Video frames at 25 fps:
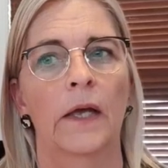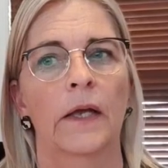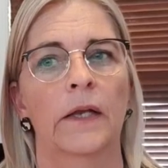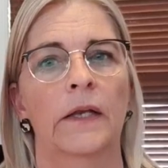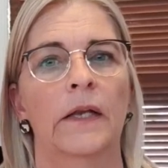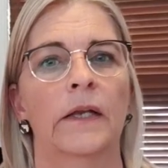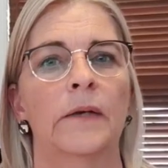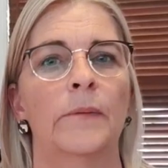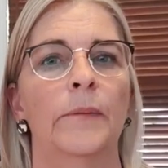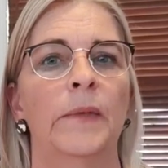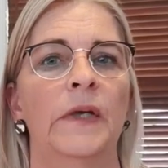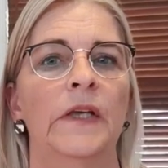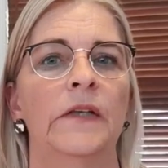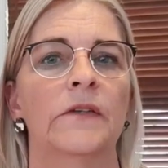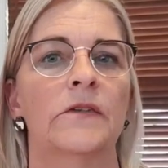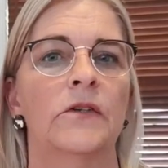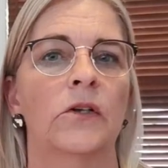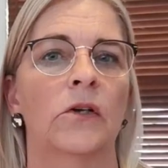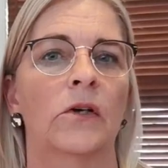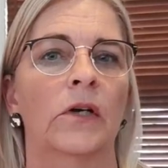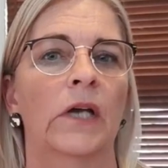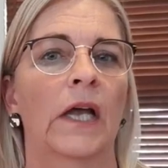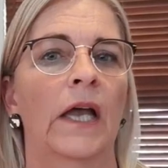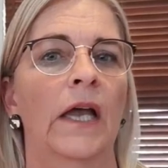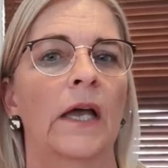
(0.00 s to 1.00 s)
that means
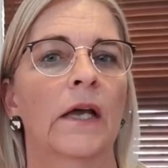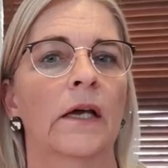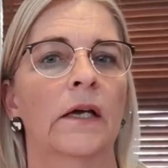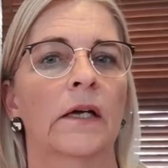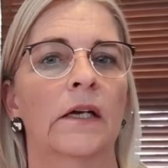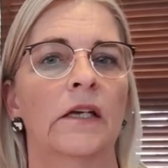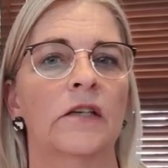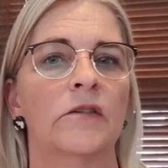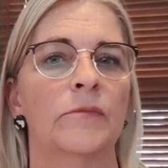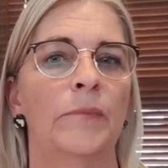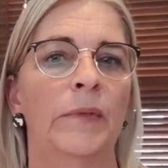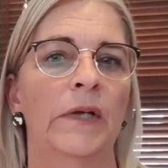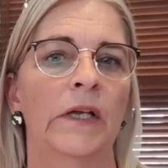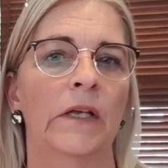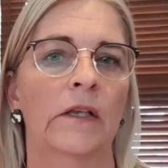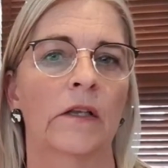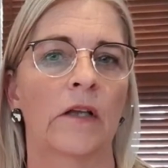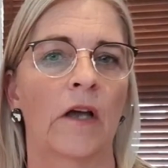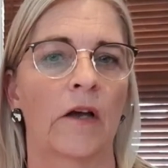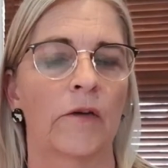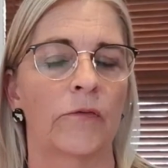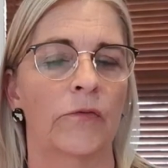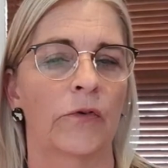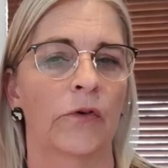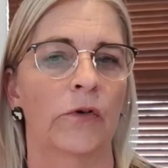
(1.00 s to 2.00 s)
your anger is being
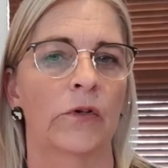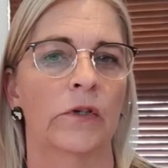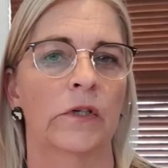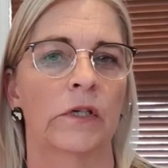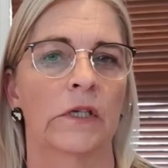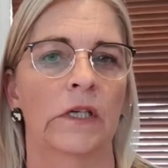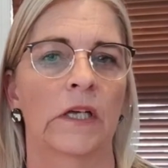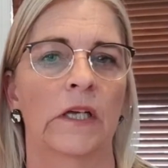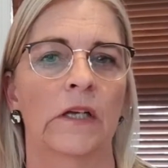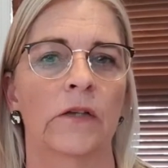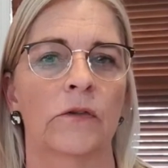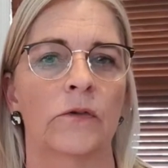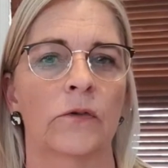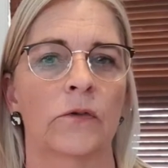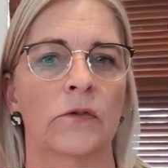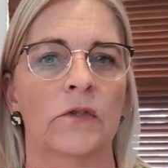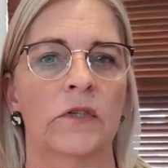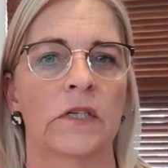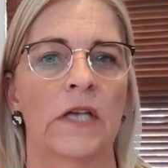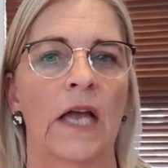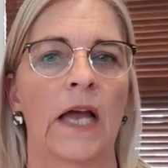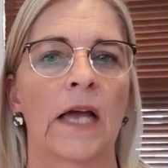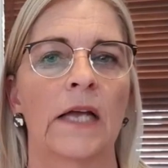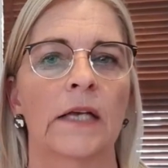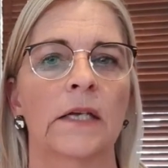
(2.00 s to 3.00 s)
diverted into
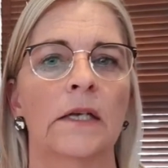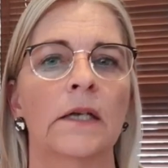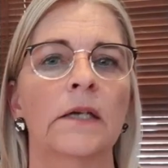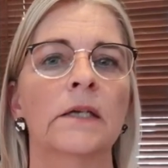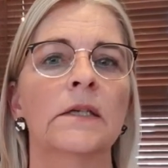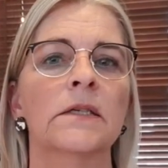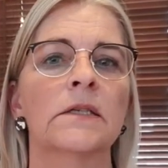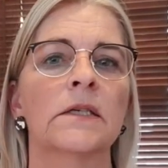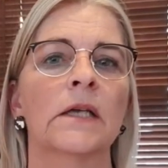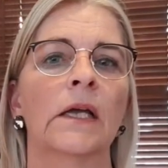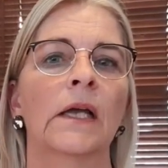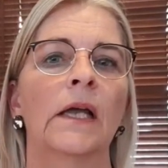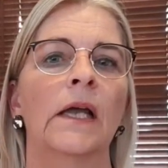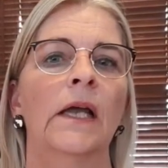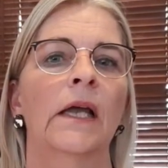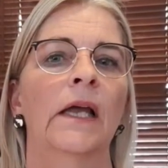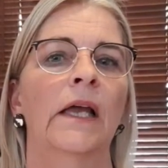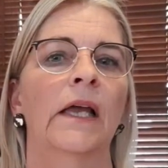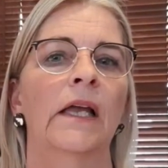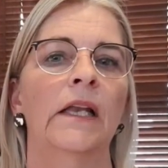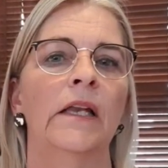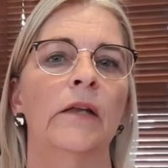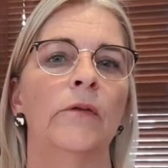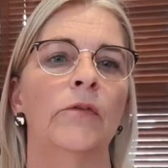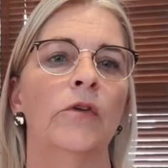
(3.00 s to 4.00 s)
sadness.
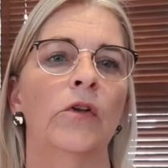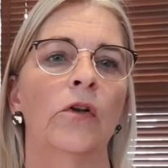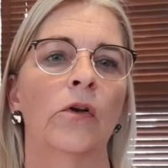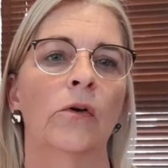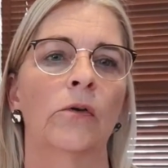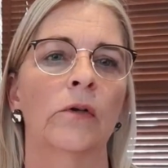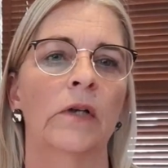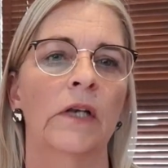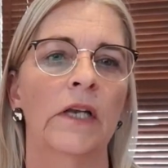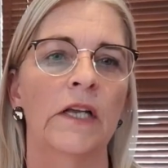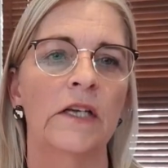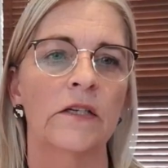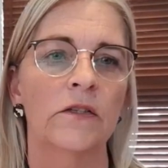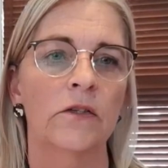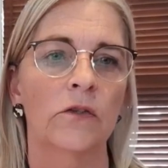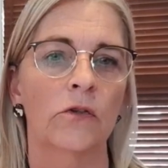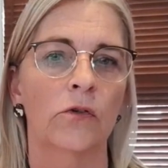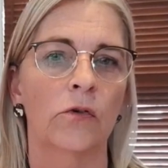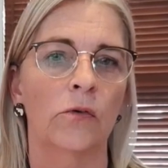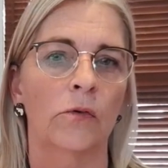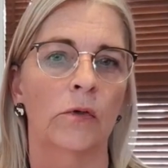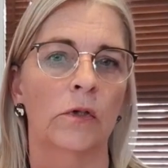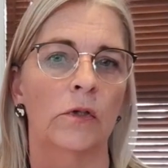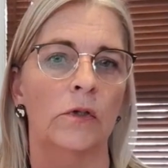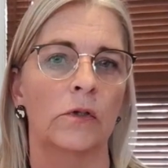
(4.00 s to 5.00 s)
And if you don't listen
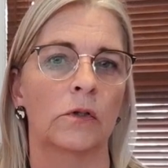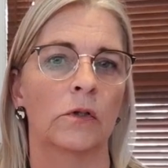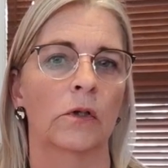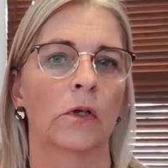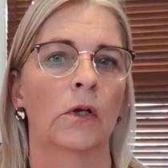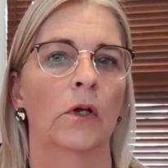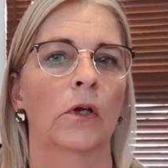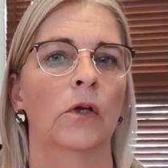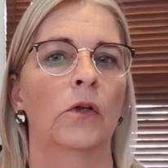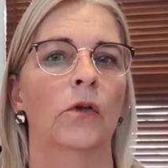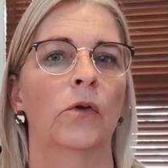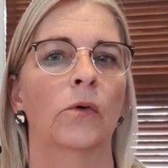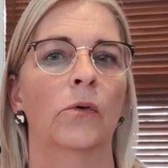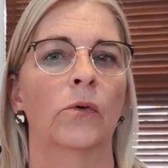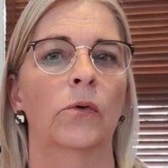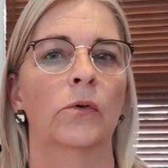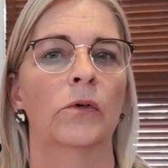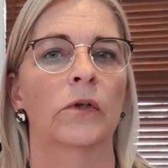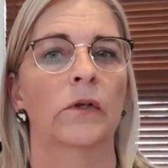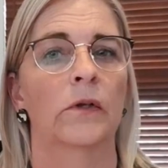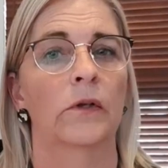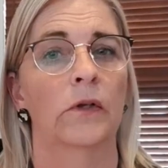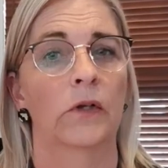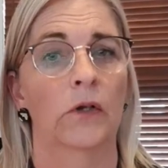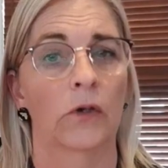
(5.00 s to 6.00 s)
to it,
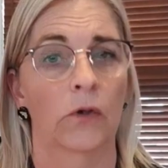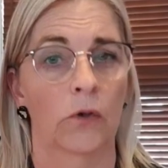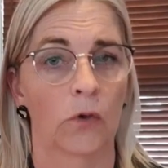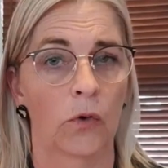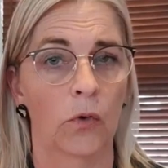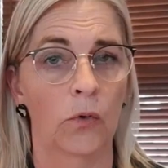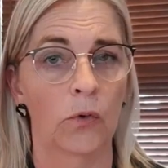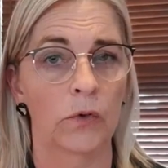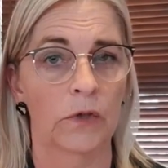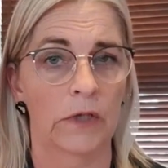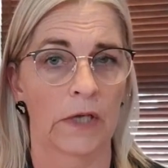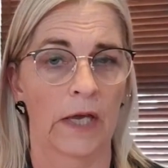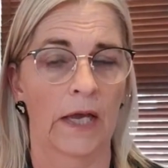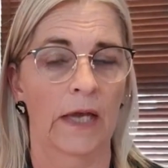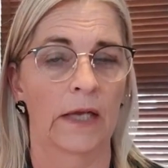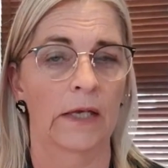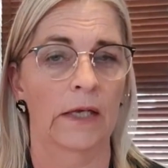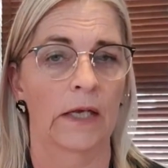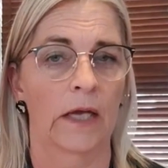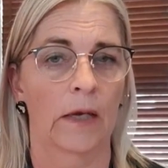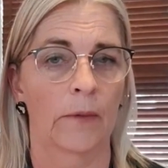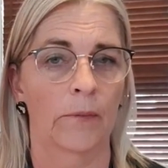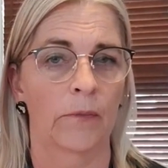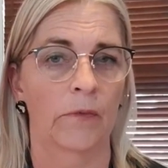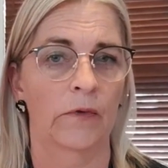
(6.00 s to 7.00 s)
you could
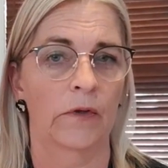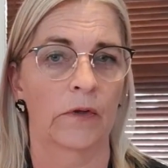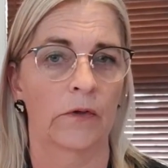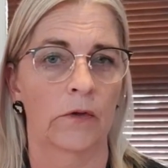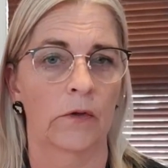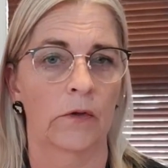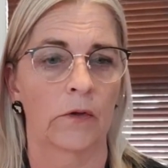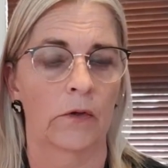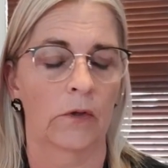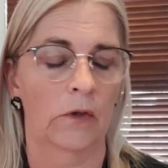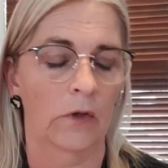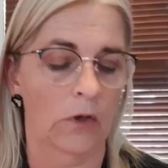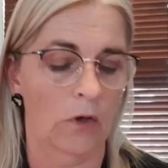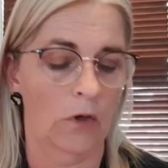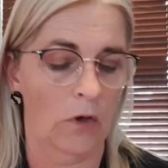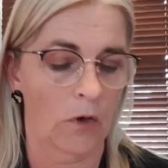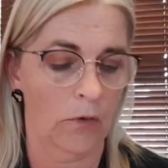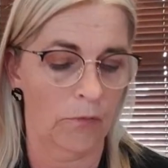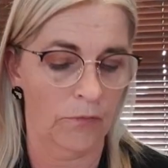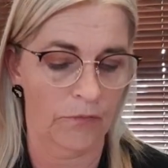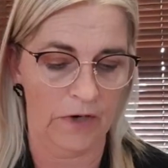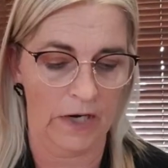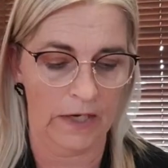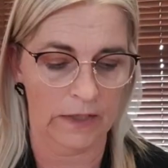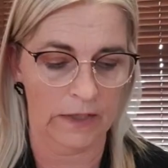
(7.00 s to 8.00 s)
end up with, you know,
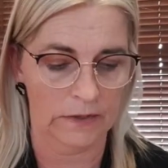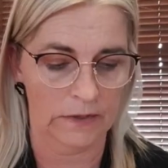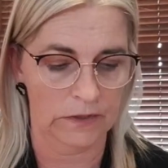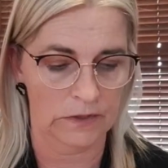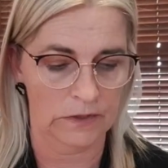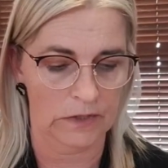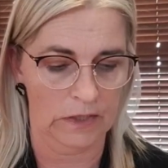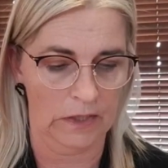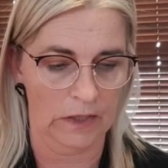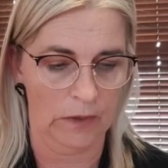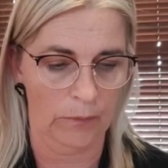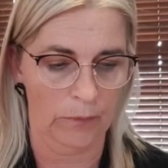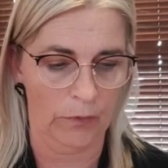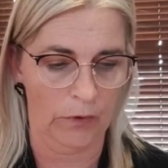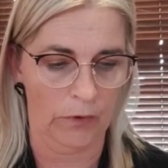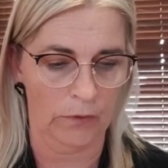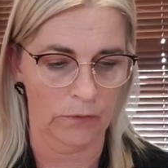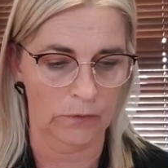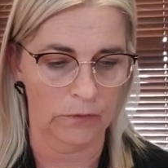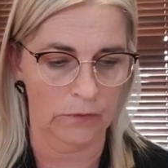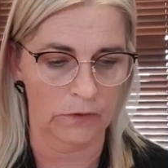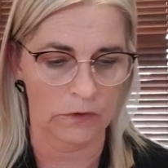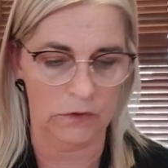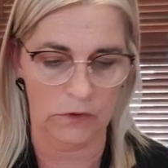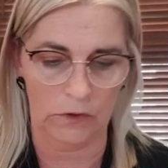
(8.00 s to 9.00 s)
fractures in your
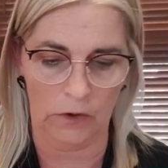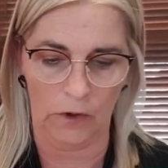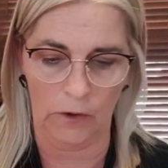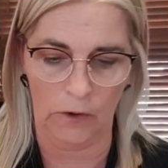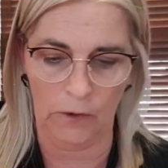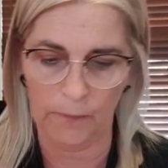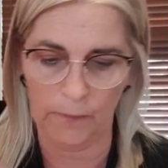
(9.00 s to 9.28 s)
bones.